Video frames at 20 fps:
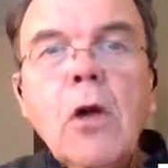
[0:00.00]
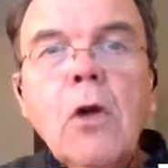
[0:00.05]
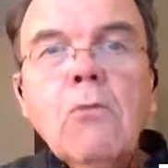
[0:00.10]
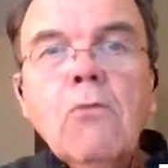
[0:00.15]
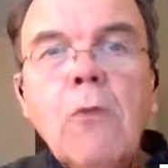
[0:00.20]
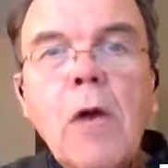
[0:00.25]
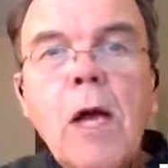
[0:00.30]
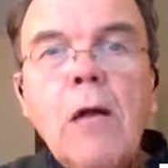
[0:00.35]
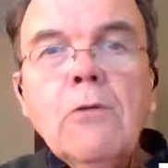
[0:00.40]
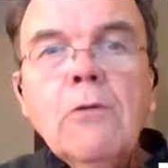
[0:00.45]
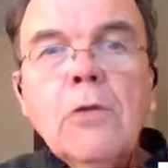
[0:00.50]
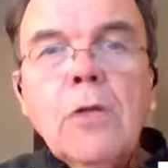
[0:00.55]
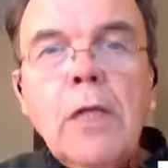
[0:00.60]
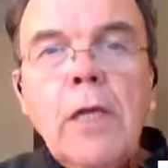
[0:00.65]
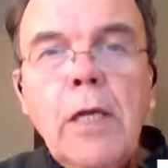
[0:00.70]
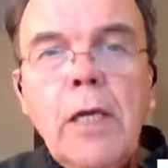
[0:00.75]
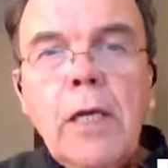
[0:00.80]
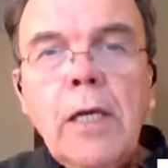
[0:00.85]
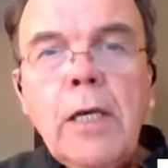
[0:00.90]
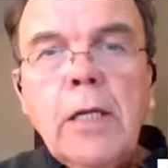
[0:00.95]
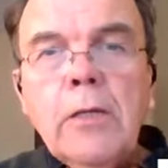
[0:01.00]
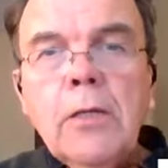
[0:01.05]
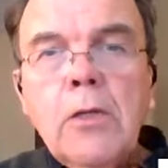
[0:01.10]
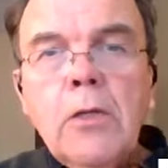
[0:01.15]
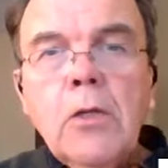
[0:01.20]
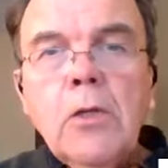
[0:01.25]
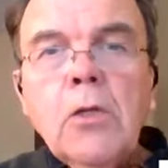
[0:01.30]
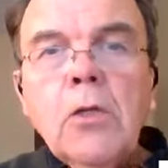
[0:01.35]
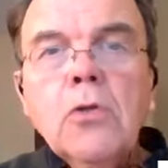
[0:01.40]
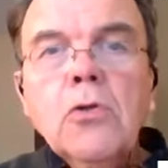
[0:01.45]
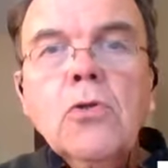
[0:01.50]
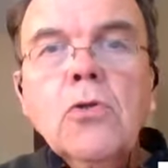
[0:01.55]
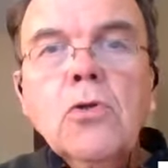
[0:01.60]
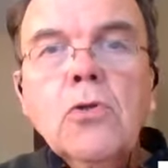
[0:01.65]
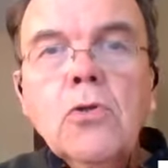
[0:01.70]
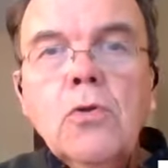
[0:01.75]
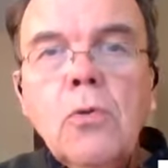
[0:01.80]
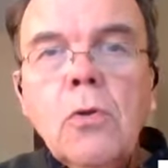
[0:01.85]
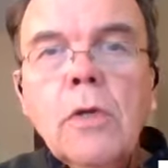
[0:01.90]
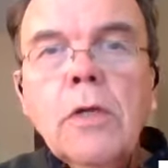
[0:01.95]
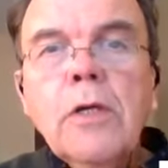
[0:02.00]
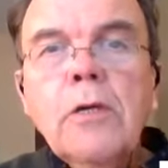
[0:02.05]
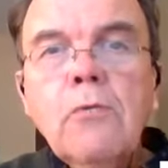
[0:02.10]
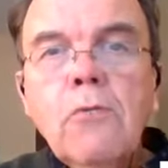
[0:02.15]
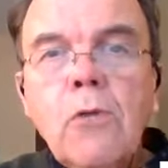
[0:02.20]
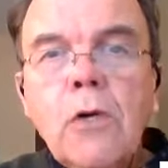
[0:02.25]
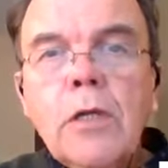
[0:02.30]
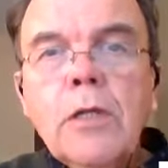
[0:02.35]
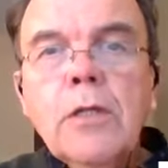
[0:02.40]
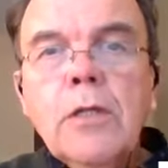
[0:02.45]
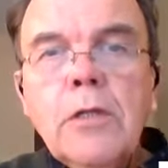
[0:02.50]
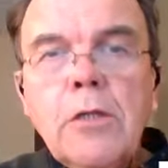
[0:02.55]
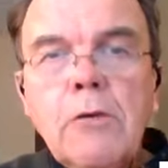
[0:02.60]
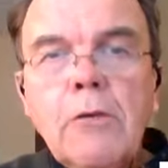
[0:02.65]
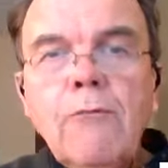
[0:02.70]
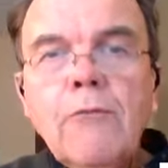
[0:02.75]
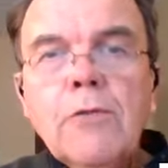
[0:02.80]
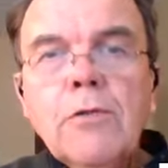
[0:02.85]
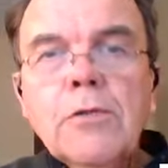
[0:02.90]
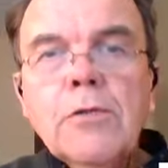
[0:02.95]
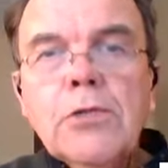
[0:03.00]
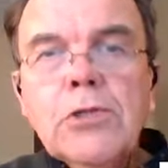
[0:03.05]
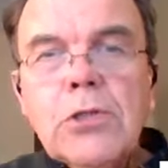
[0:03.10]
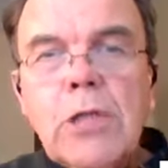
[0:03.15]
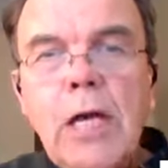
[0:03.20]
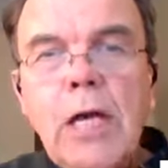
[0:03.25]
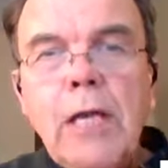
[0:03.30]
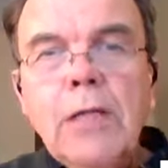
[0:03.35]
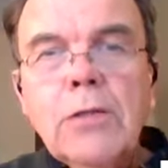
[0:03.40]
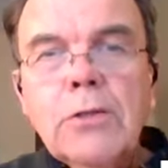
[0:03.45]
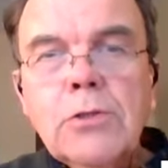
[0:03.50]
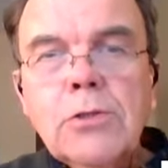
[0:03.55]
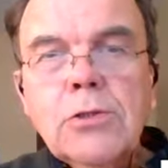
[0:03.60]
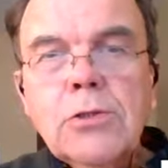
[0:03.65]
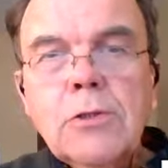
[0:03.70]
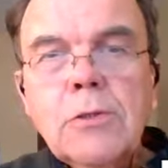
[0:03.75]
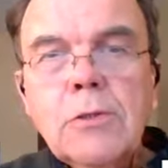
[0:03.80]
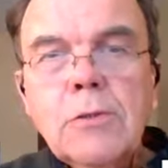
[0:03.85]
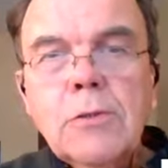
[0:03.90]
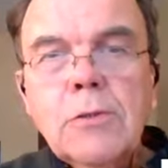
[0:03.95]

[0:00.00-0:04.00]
around the head to 21 different sites.